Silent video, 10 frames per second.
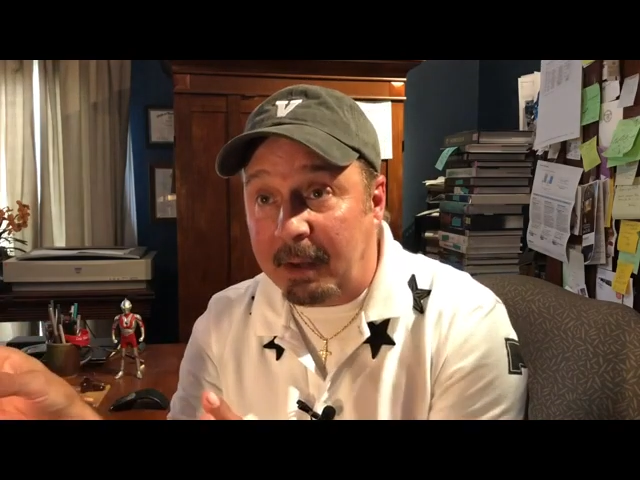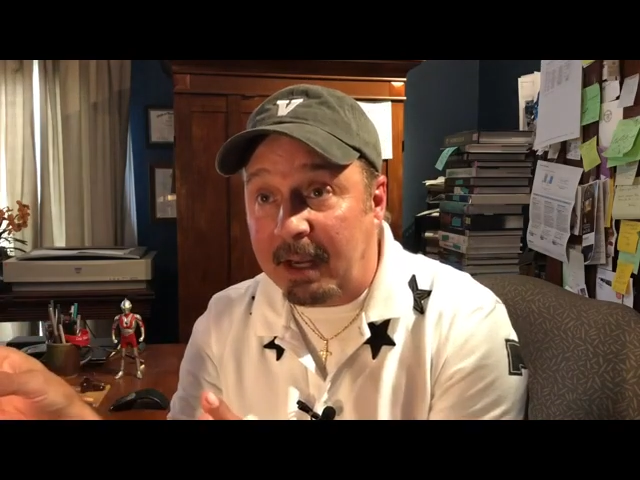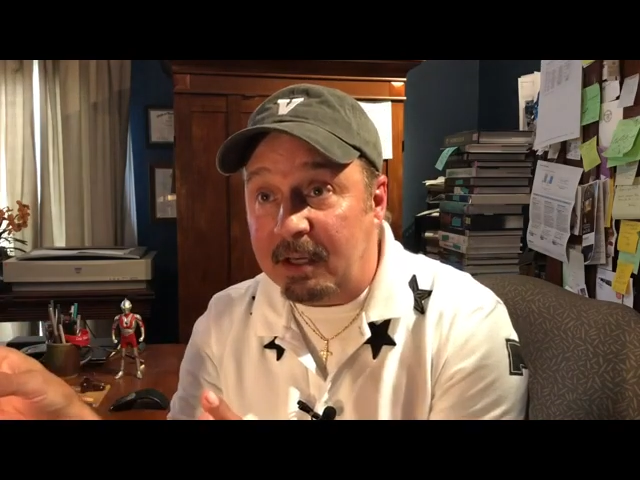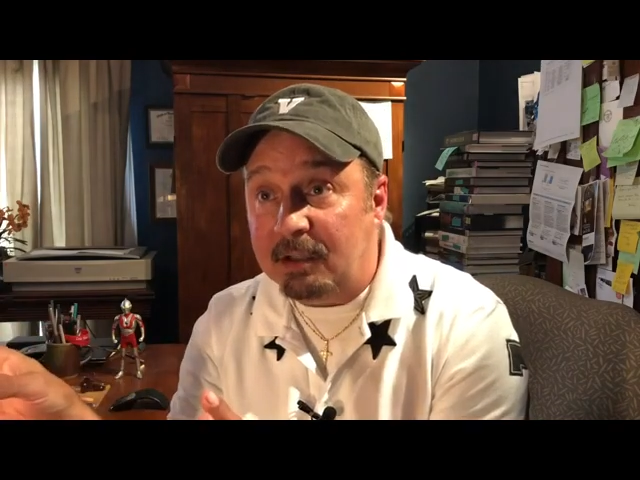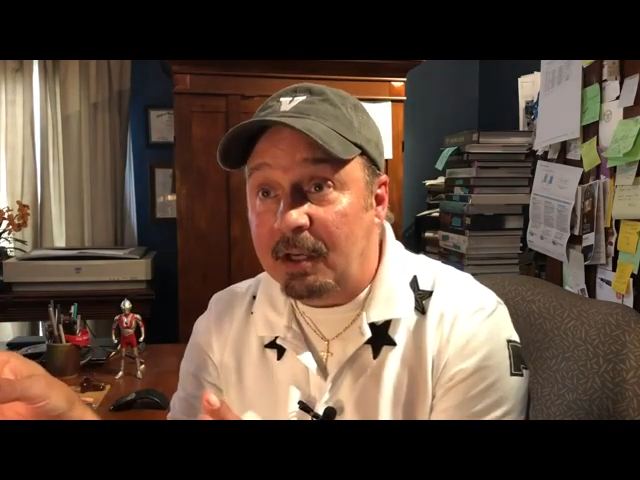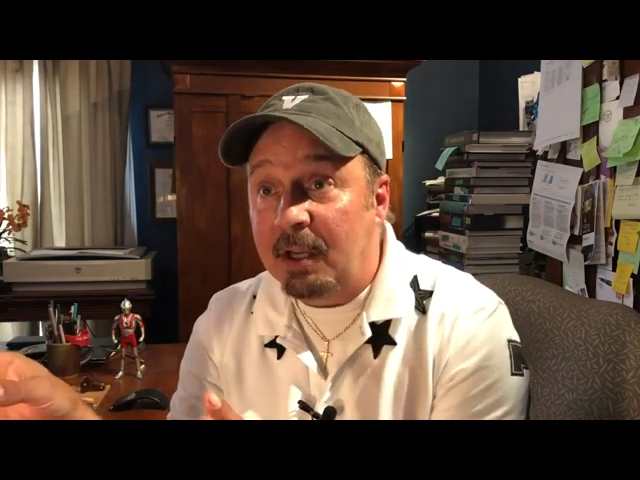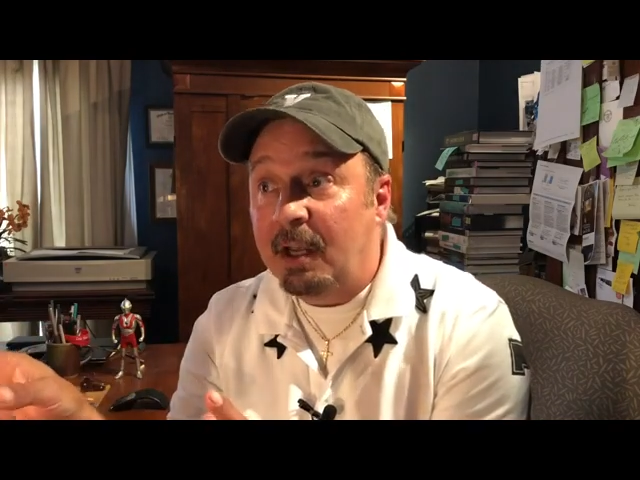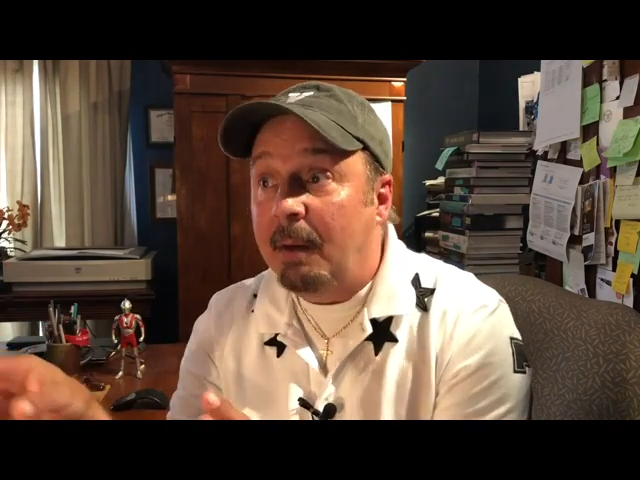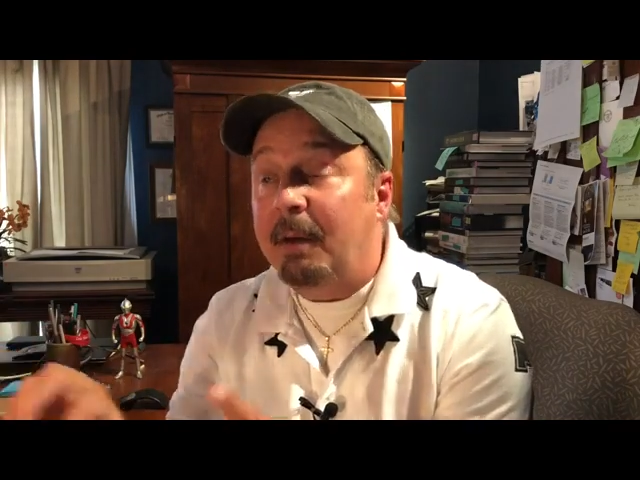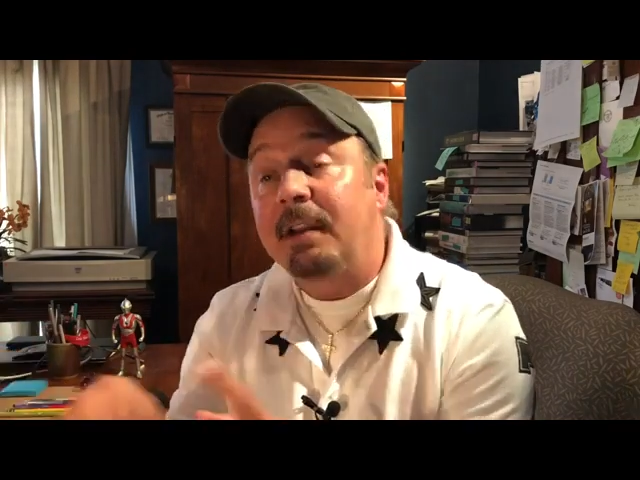page,
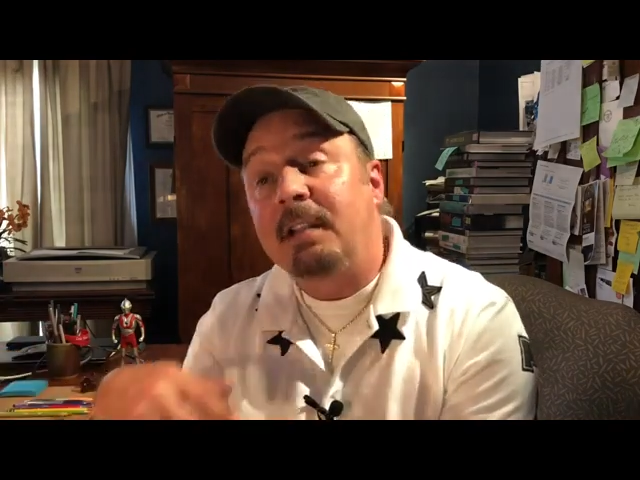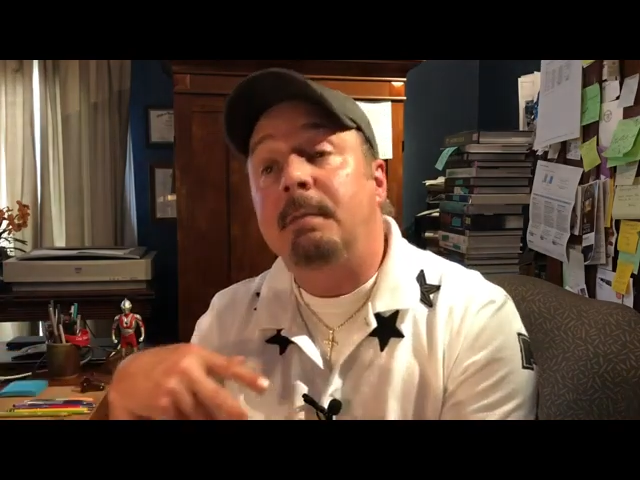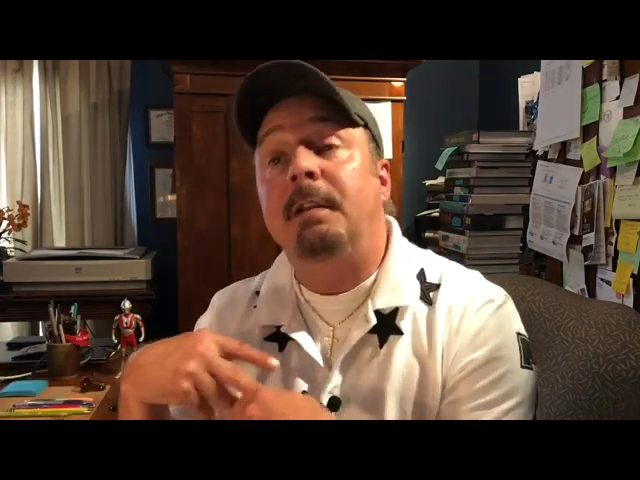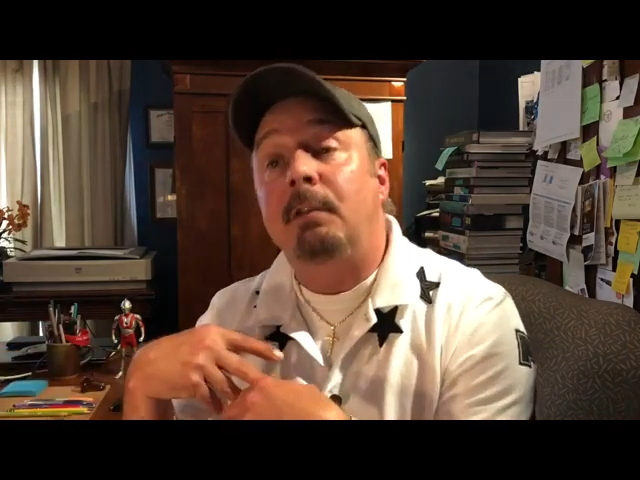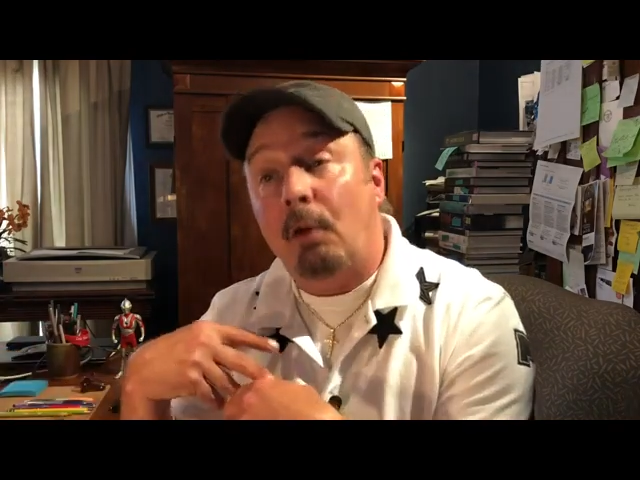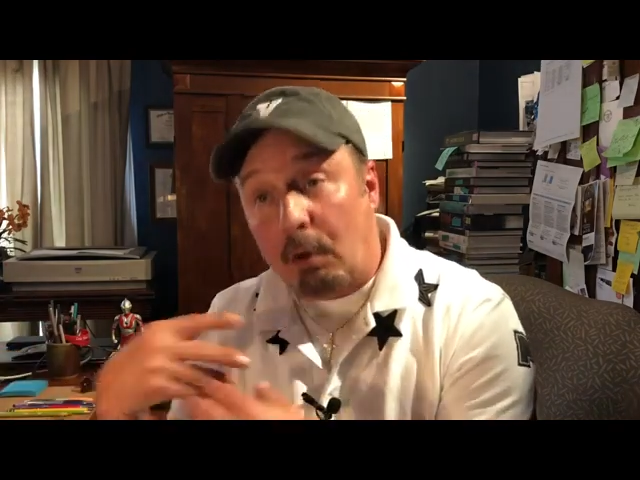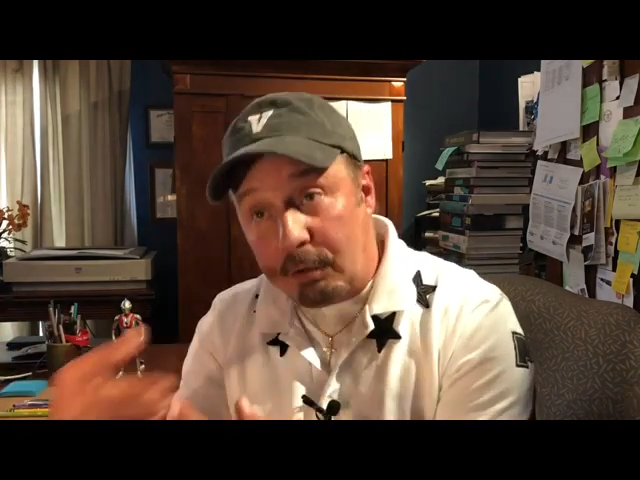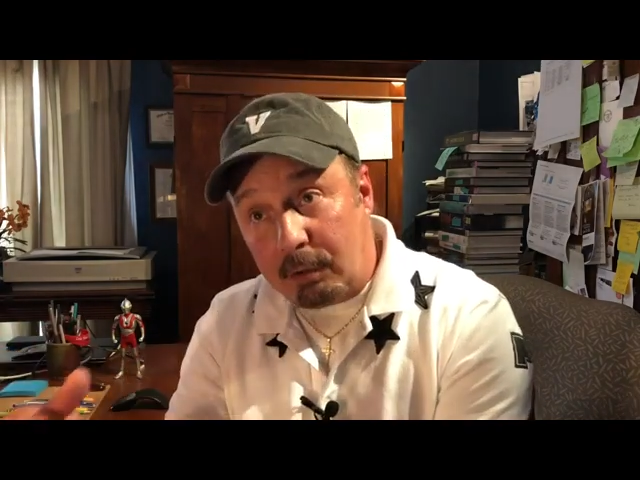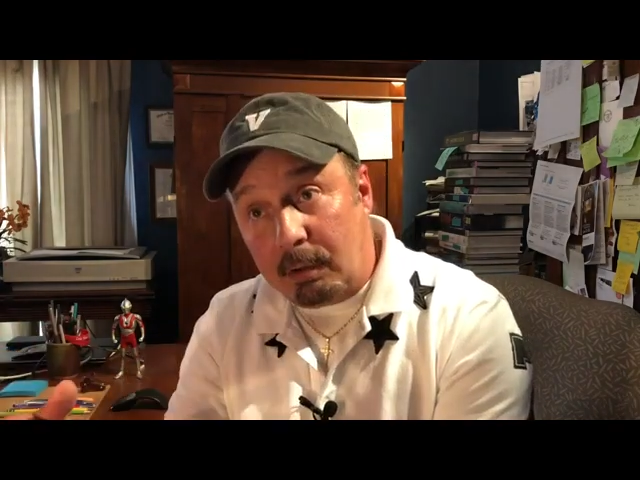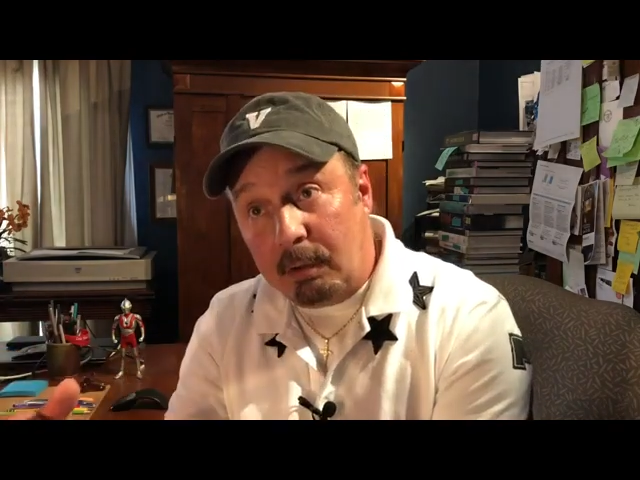but it needs to be larger.